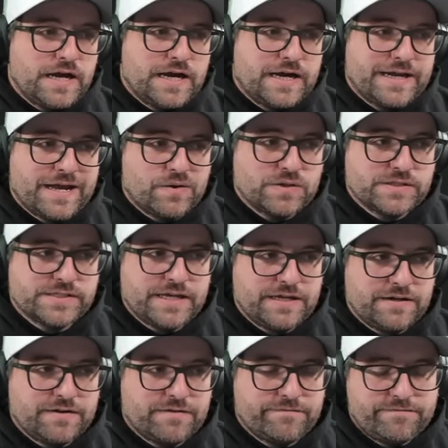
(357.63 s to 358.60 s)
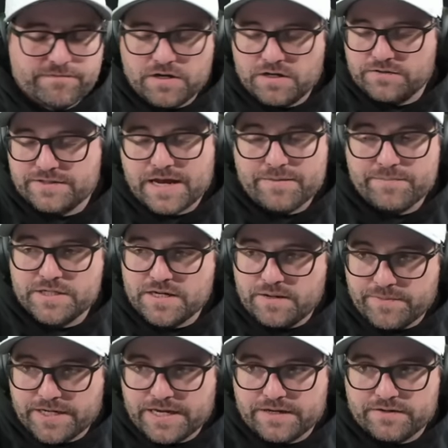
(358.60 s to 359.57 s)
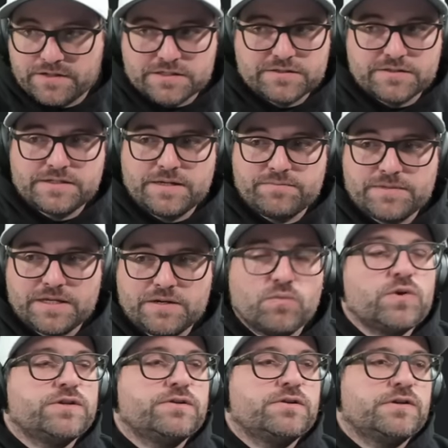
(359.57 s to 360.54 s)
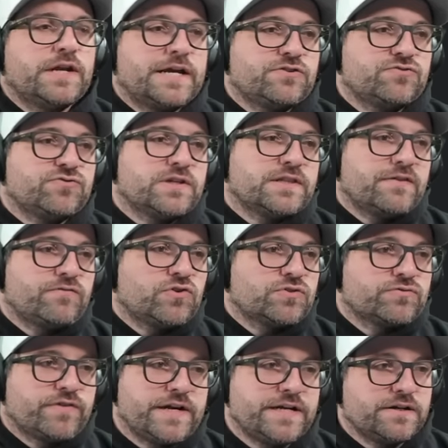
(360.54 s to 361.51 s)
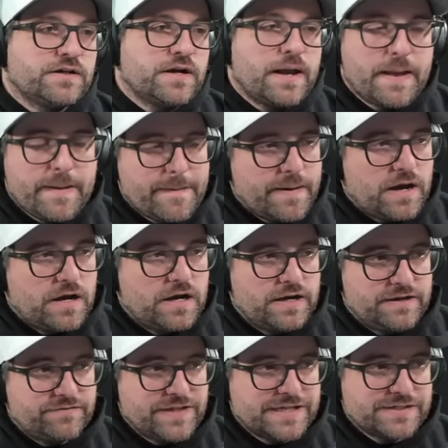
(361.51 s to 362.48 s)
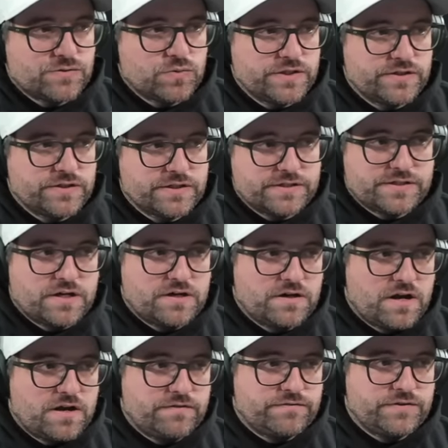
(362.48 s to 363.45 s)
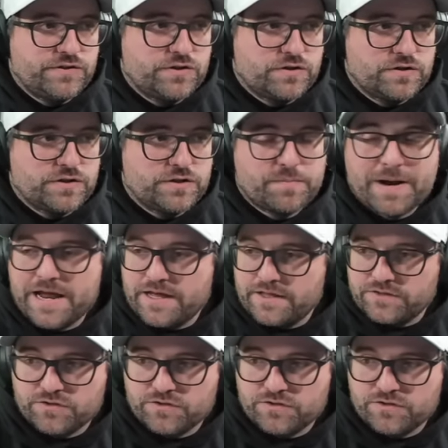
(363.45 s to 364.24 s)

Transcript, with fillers: Now I say it uh, time and time again. It's the same thing. Whether you're an entry level grader, uh, if that's where you're going to start off your your path,